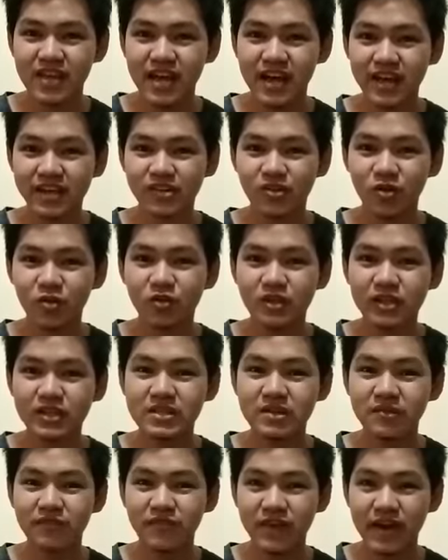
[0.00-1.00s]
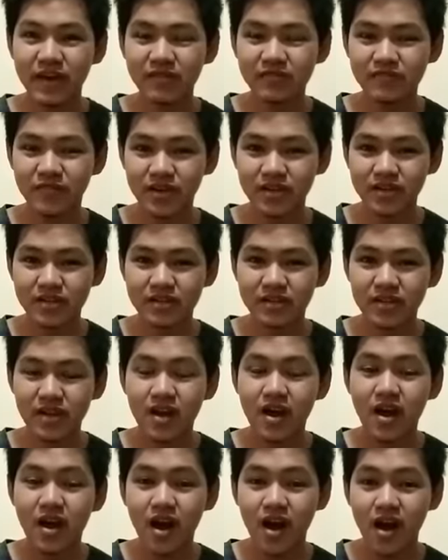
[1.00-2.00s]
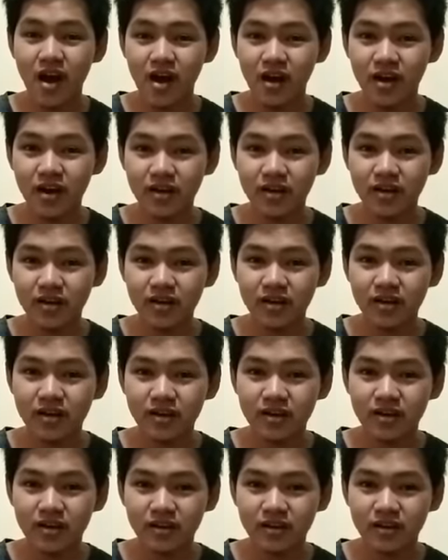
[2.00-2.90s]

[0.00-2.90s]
and only the fibers are